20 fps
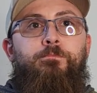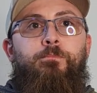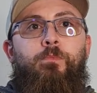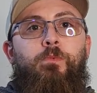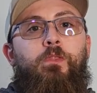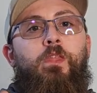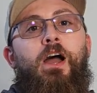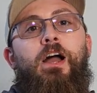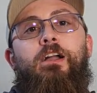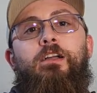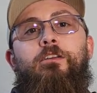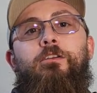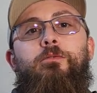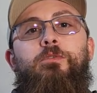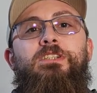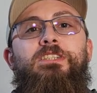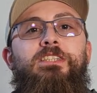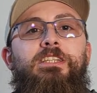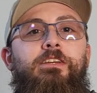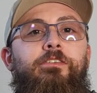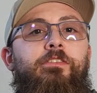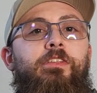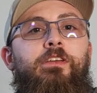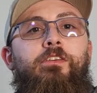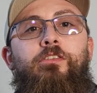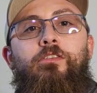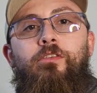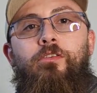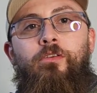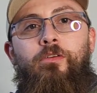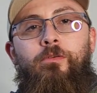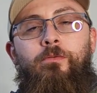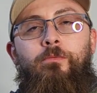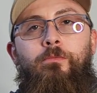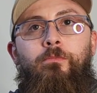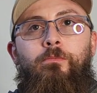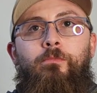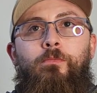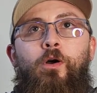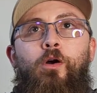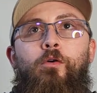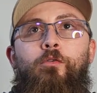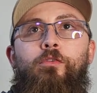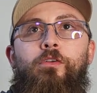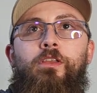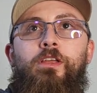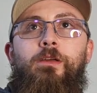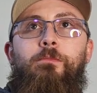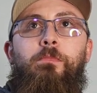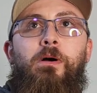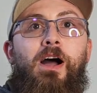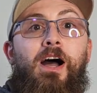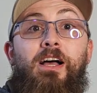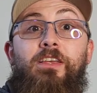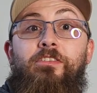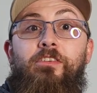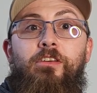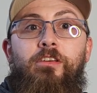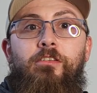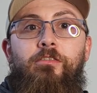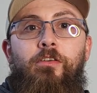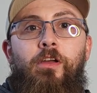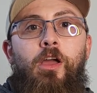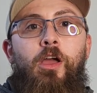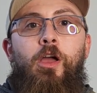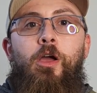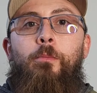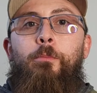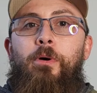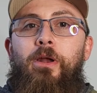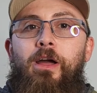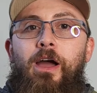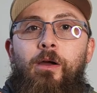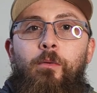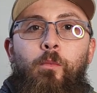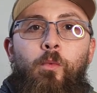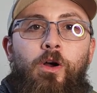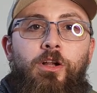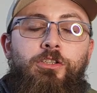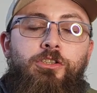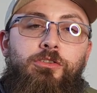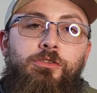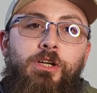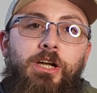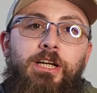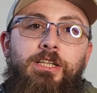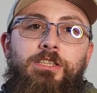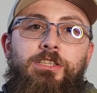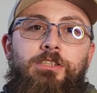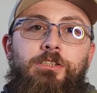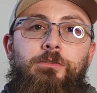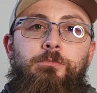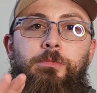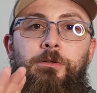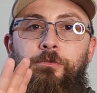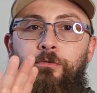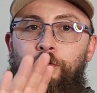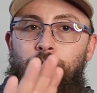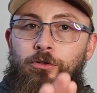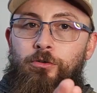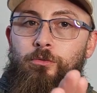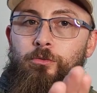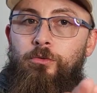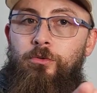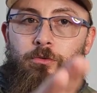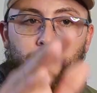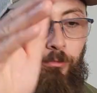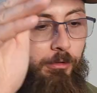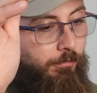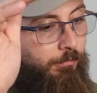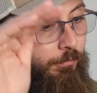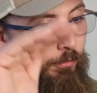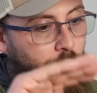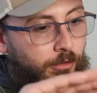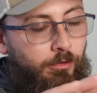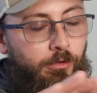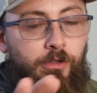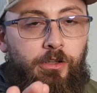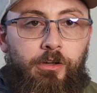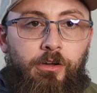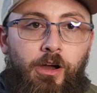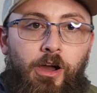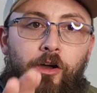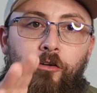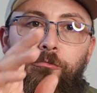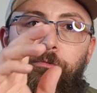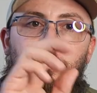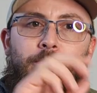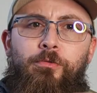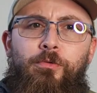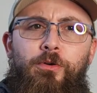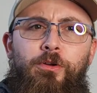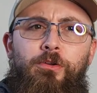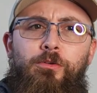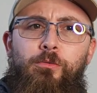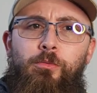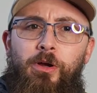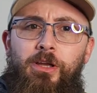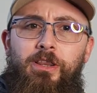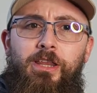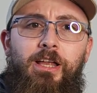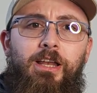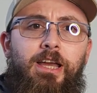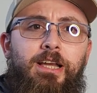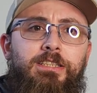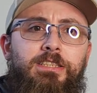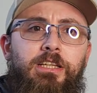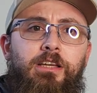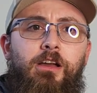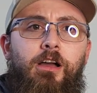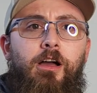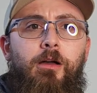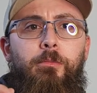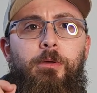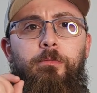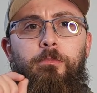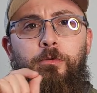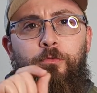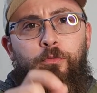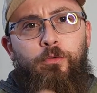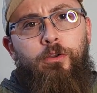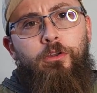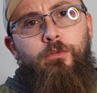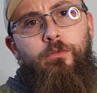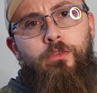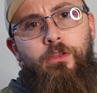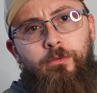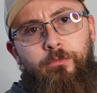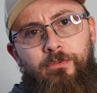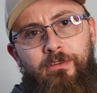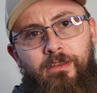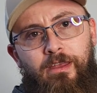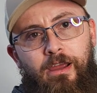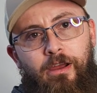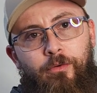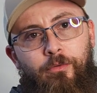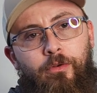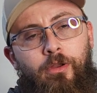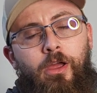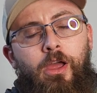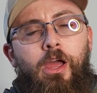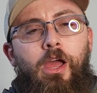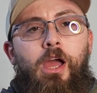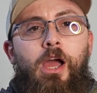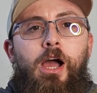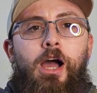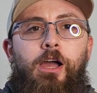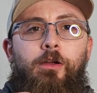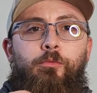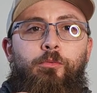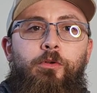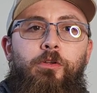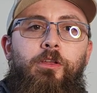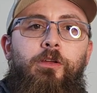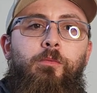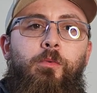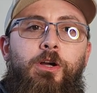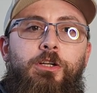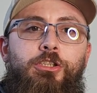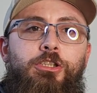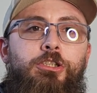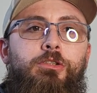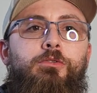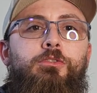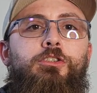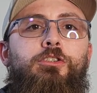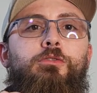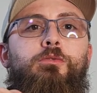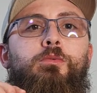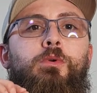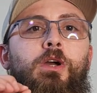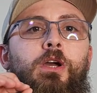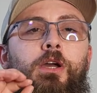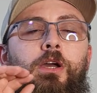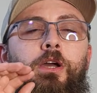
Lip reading: not going to receive this overly positive, but I want you guys to, before you click off, before you write that nasty comment, before you thumbs down, I really want you to